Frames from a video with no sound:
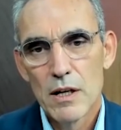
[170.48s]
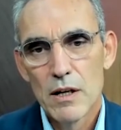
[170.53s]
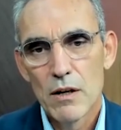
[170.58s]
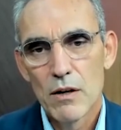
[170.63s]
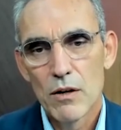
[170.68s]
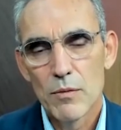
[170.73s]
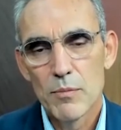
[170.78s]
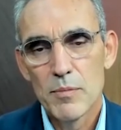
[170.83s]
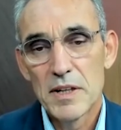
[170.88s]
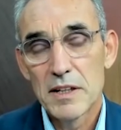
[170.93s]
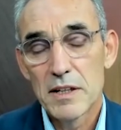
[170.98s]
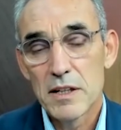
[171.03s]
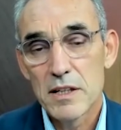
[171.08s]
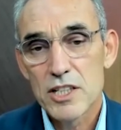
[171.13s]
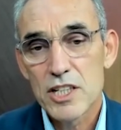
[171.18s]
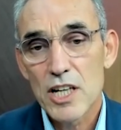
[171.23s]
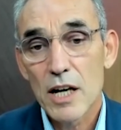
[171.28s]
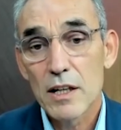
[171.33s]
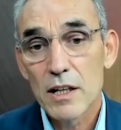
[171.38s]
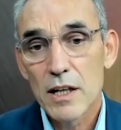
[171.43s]
a bit in
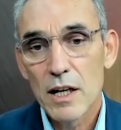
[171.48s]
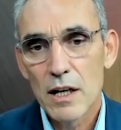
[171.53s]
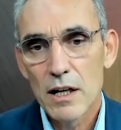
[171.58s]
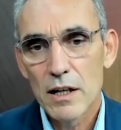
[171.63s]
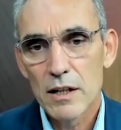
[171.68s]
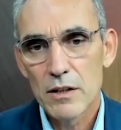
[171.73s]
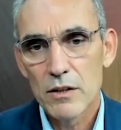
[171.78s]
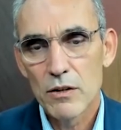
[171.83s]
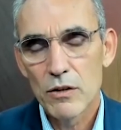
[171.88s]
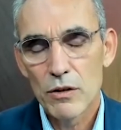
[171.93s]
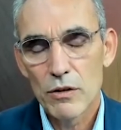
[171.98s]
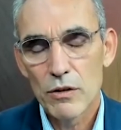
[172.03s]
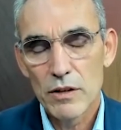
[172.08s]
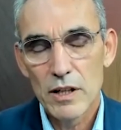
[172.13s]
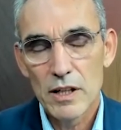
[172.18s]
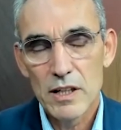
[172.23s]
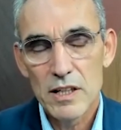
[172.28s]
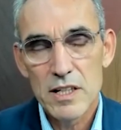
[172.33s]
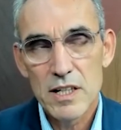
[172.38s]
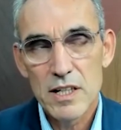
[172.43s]
China and
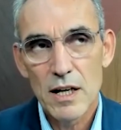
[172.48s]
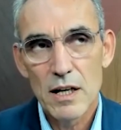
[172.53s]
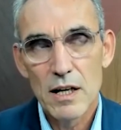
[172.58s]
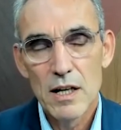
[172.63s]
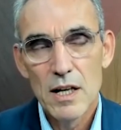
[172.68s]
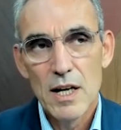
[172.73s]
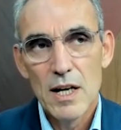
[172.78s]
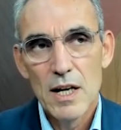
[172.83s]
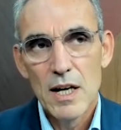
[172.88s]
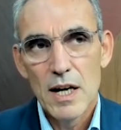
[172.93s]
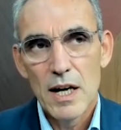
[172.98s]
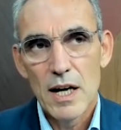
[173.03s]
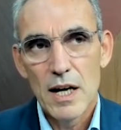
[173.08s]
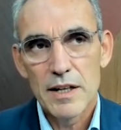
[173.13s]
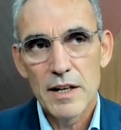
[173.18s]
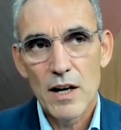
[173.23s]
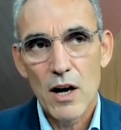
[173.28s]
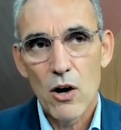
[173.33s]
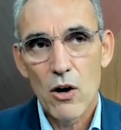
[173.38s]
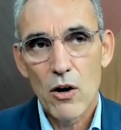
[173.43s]
India.
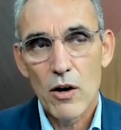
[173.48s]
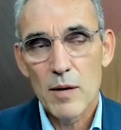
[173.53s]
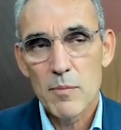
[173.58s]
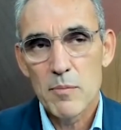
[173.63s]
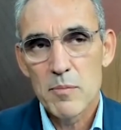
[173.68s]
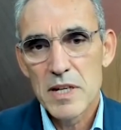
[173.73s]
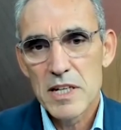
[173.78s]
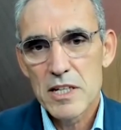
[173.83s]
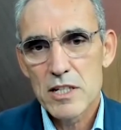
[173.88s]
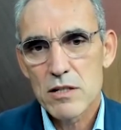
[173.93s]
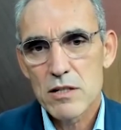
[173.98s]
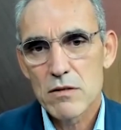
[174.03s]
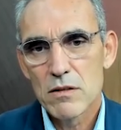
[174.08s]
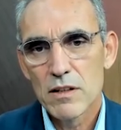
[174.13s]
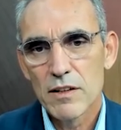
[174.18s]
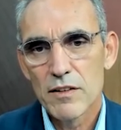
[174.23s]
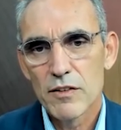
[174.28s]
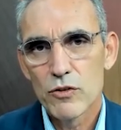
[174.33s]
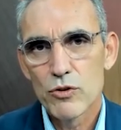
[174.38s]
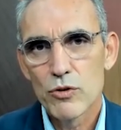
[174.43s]
And our ambition
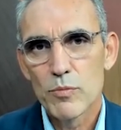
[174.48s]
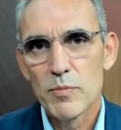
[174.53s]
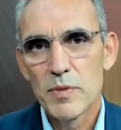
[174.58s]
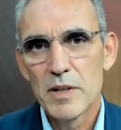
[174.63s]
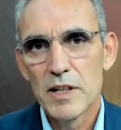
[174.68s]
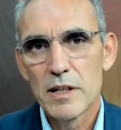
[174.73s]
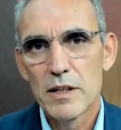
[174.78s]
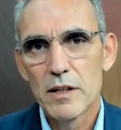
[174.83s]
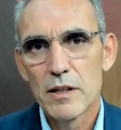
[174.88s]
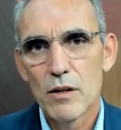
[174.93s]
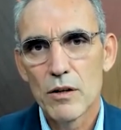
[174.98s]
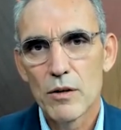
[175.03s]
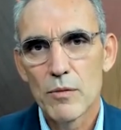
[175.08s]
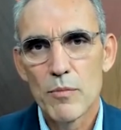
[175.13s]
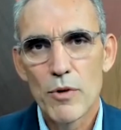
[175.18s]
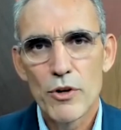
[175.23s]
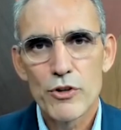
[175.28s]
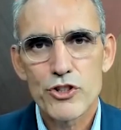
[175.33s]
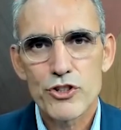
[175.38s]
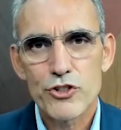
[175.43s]
is to be
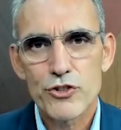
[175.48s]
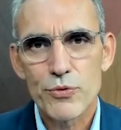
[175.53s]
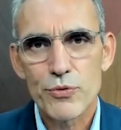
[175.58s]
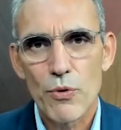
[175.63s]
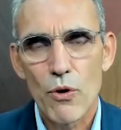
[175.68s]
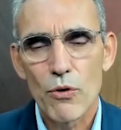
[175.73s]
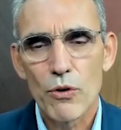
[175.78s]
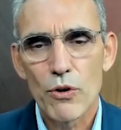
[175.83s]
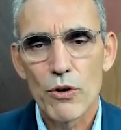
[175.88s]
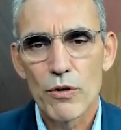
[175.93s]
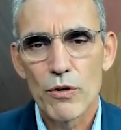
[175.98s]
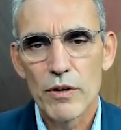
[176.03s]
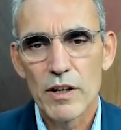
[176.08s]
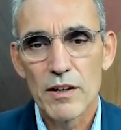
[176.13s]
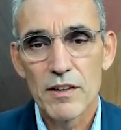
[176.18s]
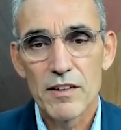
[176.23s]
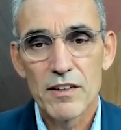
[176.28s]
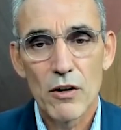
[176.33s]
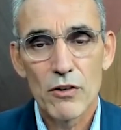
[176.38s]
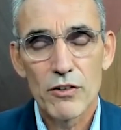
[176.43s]
much stronger
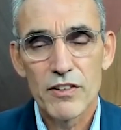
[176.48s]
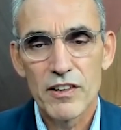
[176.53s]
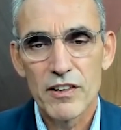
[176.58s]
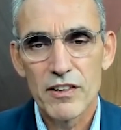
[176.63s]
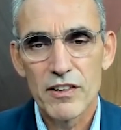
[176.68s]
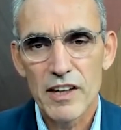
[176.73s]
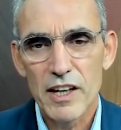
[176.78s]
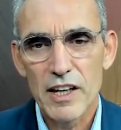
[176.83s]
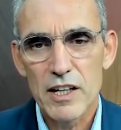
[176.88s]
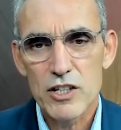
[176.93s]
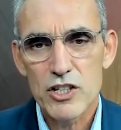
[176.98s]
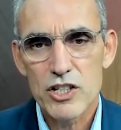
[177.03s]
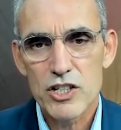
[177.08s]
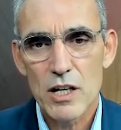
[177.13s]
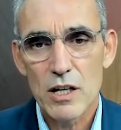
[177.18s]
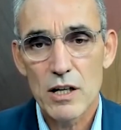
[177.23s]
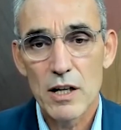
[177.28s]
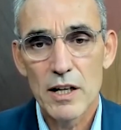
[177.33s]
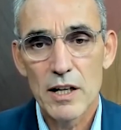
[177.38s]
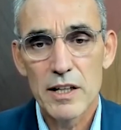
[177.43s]
in Southeast
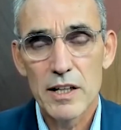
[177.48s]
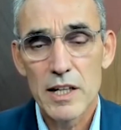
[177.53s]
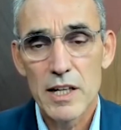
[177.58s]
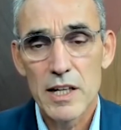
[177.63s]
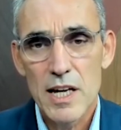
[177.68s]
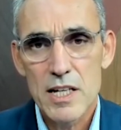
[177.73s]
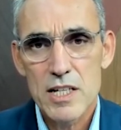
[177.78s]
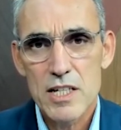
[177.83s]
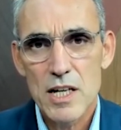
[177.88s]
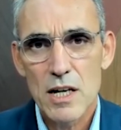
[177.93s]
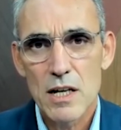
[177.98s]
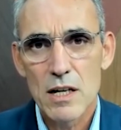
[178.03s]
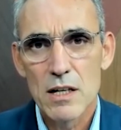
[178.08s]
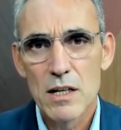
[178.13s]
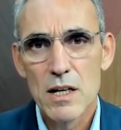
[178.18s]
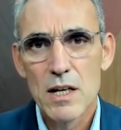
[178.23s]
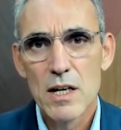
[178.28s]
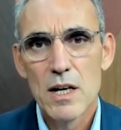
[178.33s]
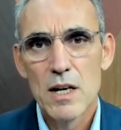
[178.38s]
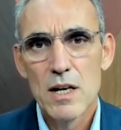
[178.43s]
Asia and in Asia,
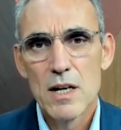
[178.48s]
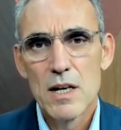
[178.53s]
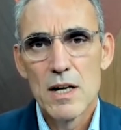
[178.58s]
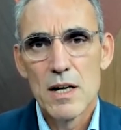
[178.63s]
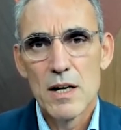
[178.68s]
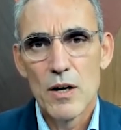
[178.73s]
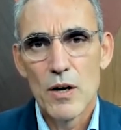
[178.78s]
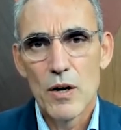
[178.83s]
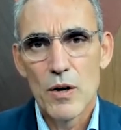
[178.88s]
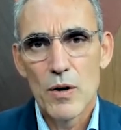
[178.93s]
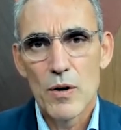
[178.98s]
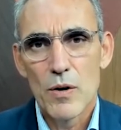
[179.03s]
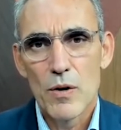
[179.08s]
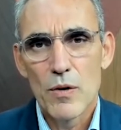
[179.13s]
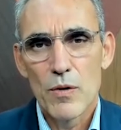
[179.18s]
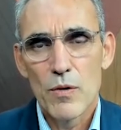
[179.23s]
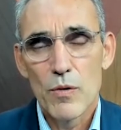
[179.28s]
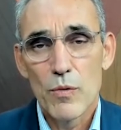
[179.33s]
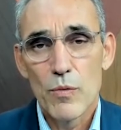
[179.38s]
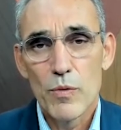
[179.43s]

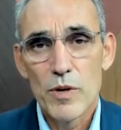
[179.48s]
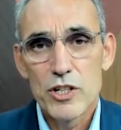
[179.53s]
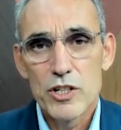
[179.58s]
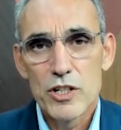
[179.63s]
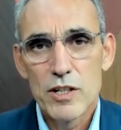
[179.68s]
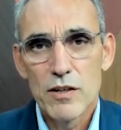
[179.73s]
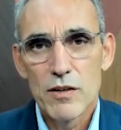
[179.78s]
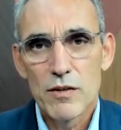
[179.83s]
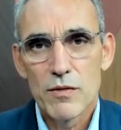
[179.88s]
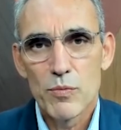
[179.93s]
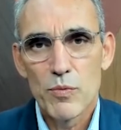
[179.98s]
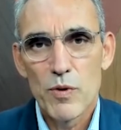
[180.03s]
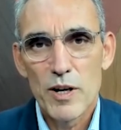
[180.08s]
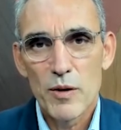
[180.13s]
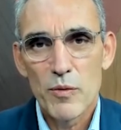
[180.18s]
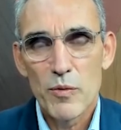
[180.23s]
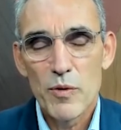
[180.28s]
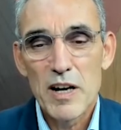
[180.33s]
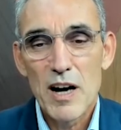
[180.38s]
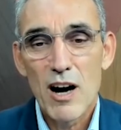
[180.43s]
which is
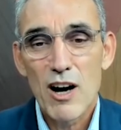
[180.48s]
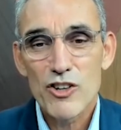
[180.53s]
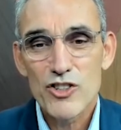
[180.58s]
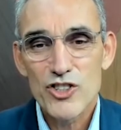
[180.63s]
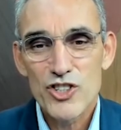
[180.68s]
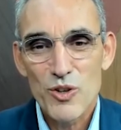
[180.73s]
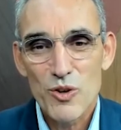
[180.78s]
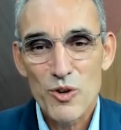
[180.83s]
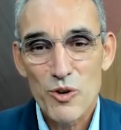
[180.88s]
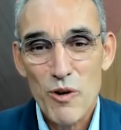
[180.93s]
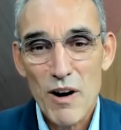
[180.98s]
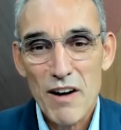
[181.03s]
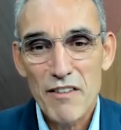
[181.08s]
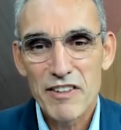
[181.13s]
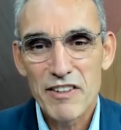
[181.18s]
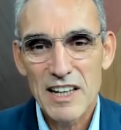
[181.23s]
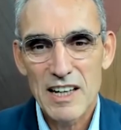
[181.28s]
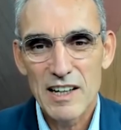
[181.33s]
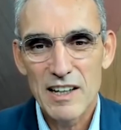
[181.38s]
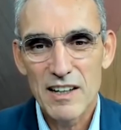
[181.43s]
where we are
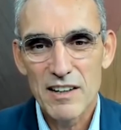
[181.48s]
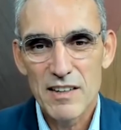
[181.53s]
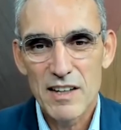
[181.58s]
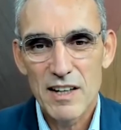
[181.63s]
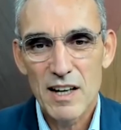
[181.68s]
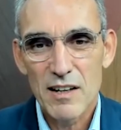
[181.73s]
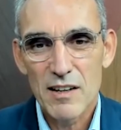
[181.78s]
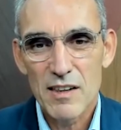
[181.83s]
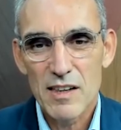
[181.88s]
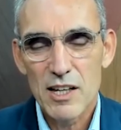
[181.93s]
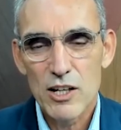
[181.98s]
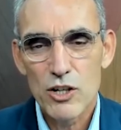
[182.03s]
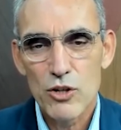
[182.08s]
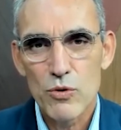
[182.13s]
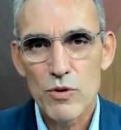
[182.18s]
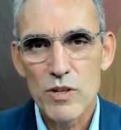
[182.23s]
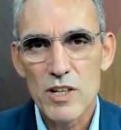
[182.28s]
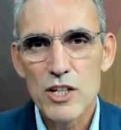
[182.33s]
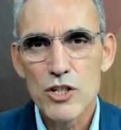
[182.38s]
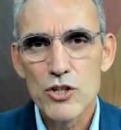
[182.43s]
geographically. Then I think
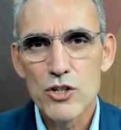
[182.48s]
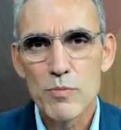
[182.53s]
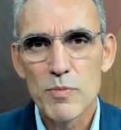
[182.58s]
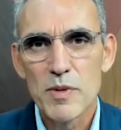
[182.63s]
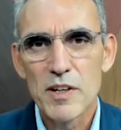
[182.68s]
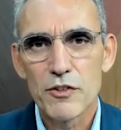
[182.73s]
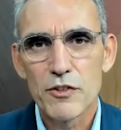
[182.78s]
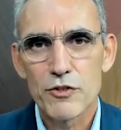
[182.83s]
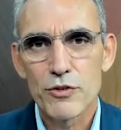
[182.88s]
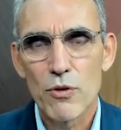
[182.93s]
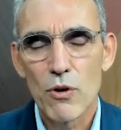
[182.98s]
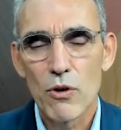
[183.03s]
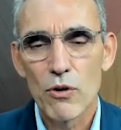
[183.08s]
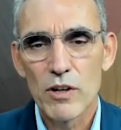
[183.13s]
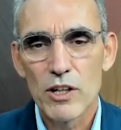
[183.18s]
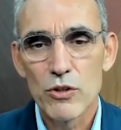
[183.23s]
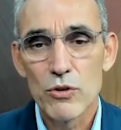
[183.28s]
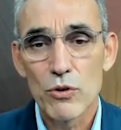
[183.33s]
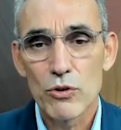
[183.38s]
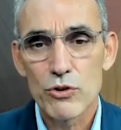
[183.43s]
you need to be strong
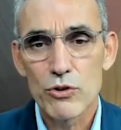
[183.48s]
in your